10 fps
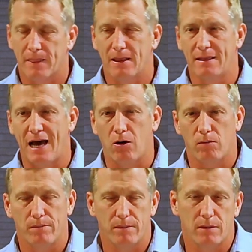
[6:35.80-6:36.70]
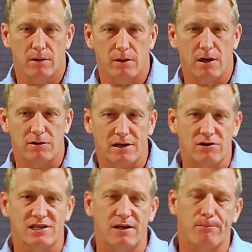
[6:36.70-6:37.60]
Now, there,
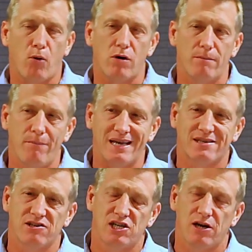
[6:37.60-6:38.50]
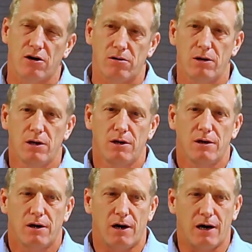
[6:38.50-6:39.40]
there's an important message here
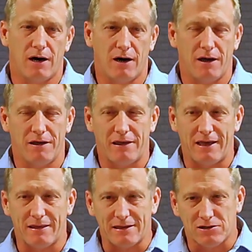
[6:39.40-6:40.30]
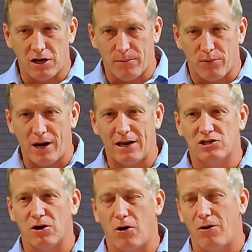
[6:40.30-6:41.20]
uh, that, that's going to branch
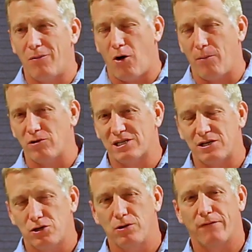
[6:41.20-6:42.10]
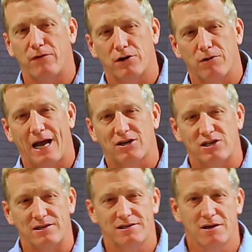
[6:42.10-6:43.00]
almost in two different
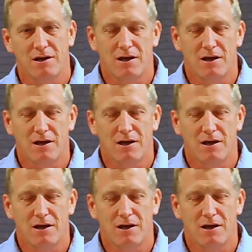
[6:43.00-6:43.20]
directions.